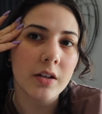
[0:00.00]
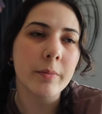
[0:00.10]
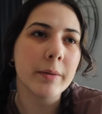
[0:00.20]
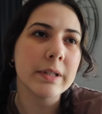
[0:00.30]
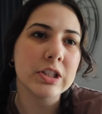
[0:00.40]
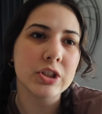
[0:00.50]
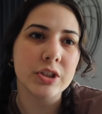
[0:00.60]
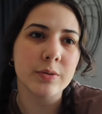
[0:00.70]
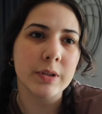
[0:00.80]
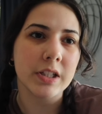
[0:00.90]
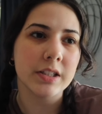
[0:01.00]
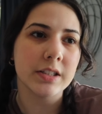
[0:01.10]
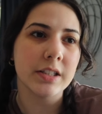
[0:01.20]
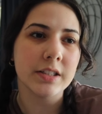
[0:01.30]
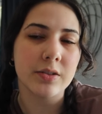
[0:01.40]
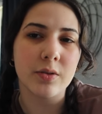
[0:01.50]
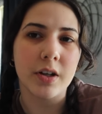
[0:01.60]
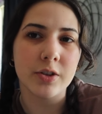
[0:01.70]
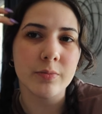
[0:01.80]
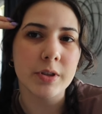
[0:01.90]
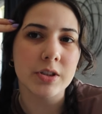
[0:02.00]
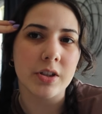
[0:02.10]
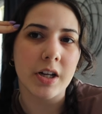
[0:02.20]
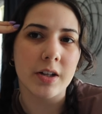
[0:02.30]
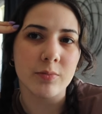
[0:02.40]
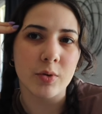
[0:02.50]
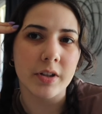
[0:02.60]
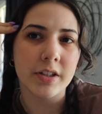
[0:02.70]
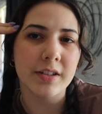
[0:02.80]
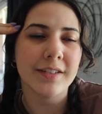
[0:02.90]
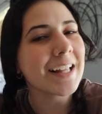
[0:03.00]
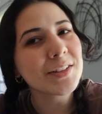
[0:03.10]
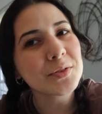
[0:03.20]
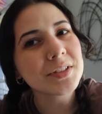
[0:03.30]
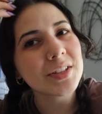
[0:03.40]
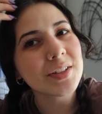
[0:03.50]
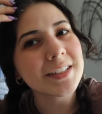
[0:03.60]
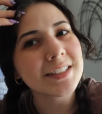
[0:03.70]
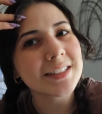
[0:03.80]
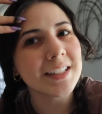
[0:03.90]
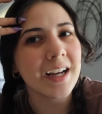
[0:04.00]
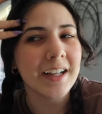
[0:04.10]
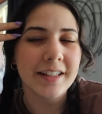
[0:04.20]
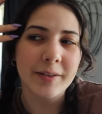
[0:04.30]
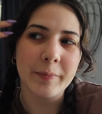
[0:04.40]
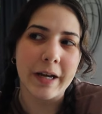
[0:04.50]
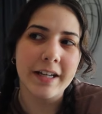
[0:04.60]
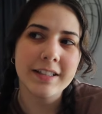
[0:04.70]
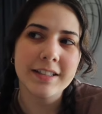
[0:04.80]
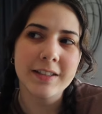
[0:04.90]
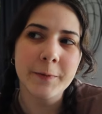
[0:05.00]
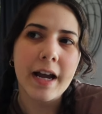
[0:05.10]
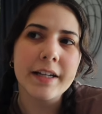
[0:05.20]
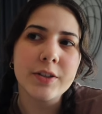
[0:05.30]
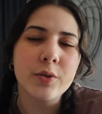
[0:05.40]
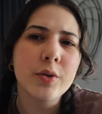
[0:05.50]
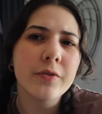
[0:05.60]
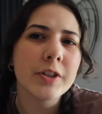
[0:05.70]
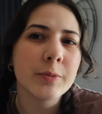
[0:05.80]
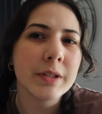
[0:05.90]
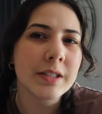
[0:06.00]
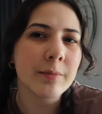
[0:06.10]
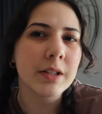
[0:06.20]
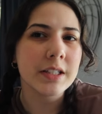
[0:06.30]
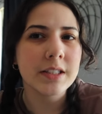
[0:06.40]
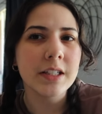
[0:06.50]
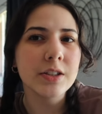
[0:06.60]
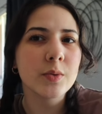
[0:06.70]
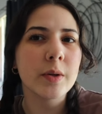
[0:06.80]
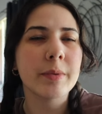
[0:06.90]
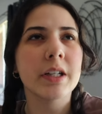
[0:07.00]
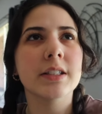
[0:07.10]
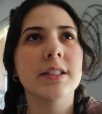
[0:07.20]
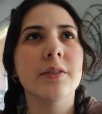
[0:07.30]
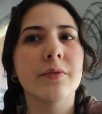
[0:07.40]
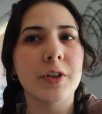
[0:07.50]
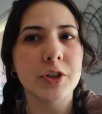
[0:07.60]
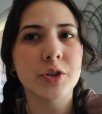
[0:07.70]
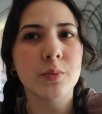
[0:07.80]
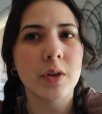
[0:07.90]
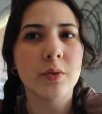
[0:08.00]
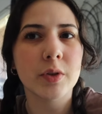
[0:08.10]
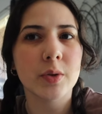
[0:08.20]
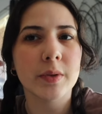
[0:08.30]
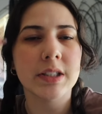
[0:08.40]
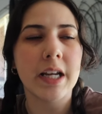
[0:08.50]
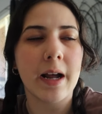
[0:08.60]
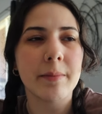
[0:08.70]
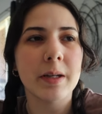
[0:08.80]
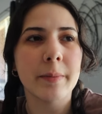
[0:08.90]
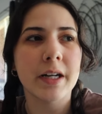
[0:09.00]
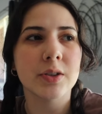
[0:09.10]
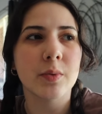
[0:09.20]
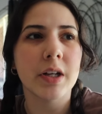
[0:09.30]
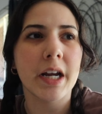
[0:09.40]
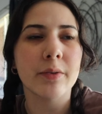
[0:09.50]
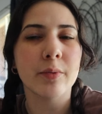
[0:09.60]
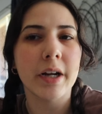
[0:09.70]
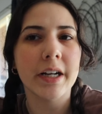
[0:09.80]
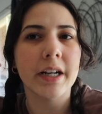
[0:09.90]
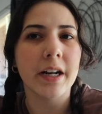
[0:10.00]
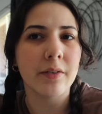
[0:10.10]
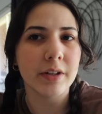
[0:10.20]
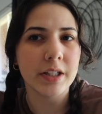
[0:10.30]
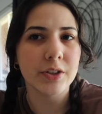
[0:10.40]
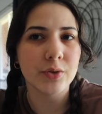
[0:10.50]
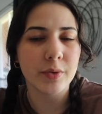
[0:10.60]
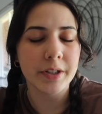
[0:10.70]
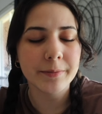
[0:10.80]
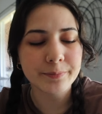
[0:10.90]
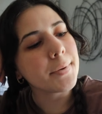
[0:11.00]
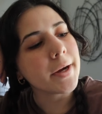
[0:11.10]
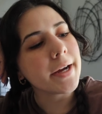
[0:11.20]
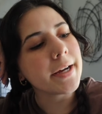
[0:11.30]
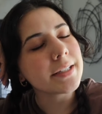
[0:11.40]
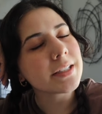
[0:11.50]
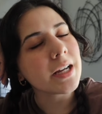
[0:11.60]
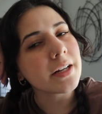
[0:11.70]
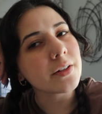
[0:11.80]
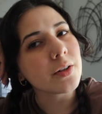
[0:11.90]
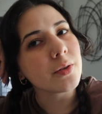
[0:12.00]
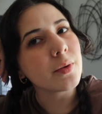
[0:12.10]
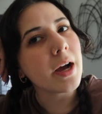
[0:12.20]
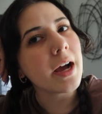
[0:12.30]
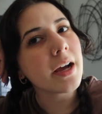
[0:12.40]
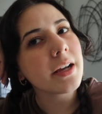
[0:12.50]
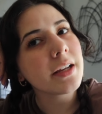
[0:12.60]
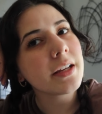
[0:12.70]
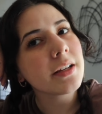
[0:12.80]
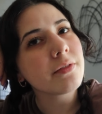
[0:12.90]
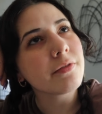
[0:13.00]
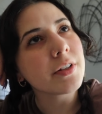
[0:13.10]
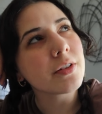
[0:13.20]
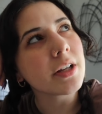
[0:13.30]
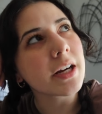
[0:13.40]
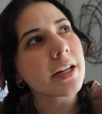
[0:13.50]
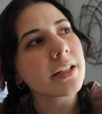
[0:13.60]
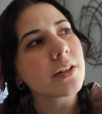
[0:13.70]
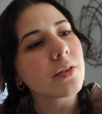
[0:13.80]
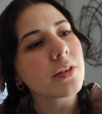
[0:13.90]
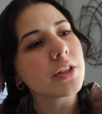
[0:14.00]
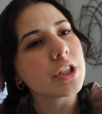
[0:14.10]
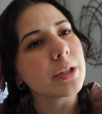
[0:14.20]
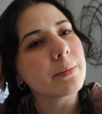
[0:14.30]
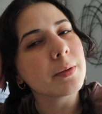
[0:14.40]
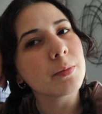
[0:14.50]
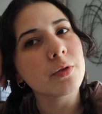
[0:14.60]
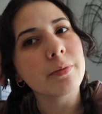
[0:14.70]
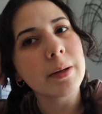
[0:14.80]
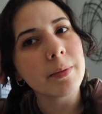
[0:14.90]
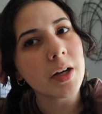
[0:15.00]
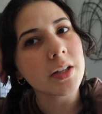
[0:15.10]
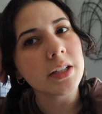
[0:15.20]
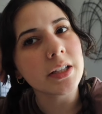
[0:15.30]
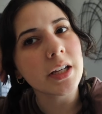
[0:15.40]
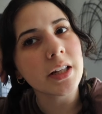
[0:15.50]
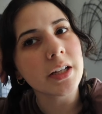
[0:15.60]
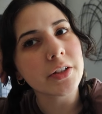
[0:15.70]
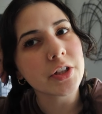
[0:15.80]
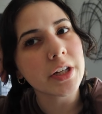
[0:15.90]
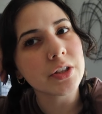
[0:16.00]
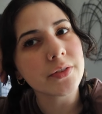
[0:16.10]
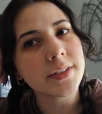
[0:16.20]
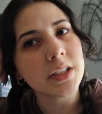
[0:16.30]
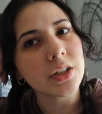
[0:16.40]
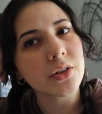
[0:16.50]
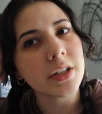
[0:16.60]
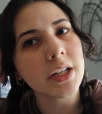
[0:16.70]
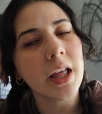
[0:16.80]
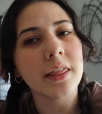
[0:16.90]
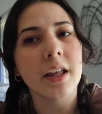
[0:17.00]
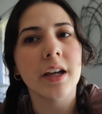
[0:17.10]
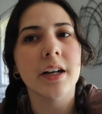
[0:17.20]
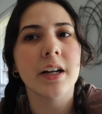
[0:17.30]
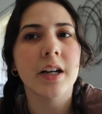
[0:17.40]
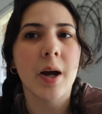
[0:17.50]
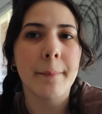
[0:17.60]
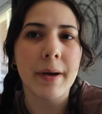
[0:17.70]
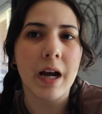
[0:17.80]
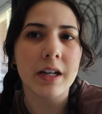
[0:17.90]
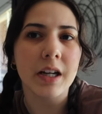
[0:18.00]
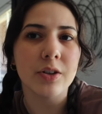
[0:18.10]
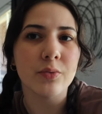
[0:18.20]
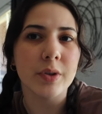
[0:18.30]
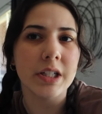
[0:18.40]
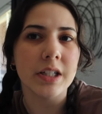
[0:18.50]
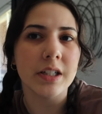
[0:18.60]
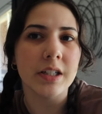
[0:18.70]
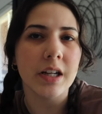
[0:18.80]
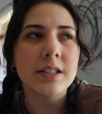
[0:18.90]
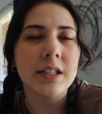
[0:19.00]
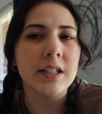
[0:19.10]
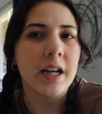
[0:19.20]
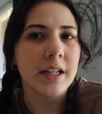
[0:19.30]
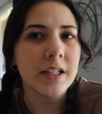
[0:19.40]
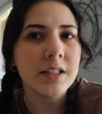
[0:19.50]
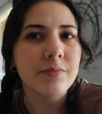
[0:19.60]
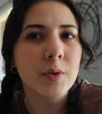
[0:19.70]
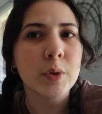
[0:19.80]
Or maybe it's just because these little audiobooks are kind of boring. That little series is not the best. I don't know if it's because I'm listening to it, because the first one, which was the Abby Jimenez one, I read and I really enjoyed. But I don't know. I feel like I need to go to the gym, move my body, get like a change of scenery, and then come back and read tonight.